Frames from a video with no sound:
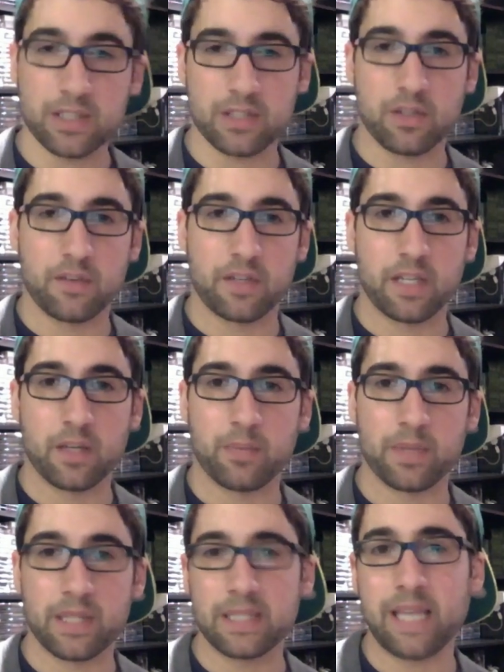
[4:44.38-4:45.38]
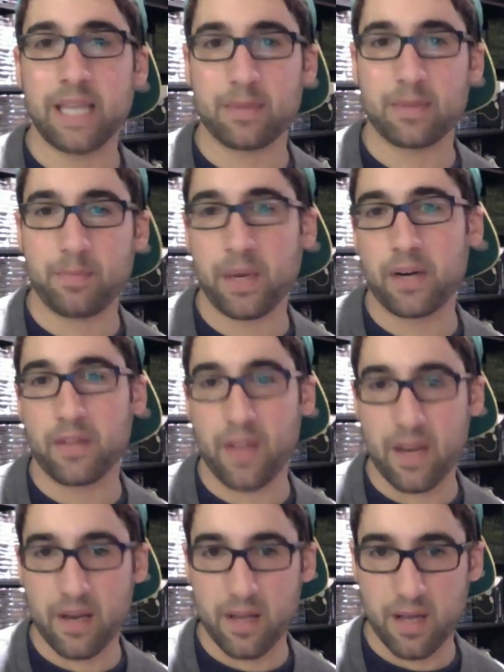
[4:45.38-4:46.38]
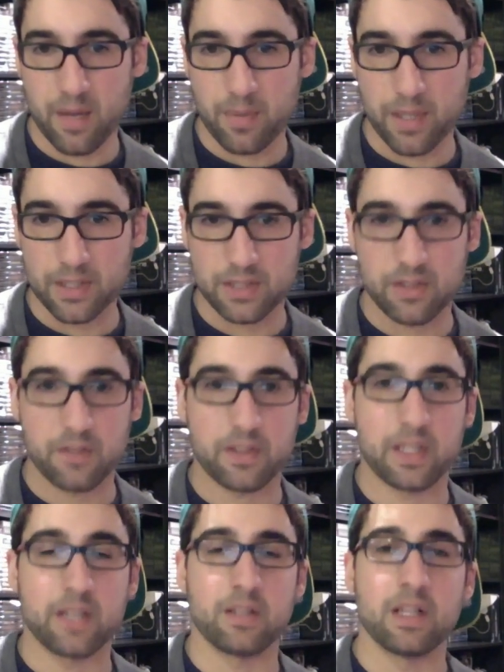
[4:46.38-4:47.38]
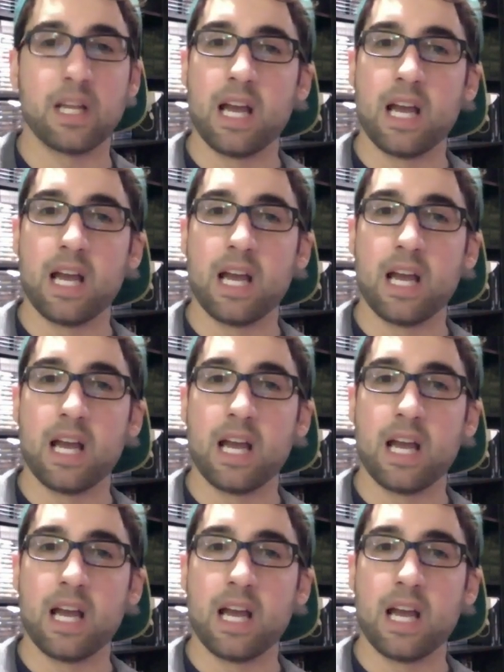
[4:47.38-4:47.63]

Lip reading: Overkill, but this game's better than Project Overkill.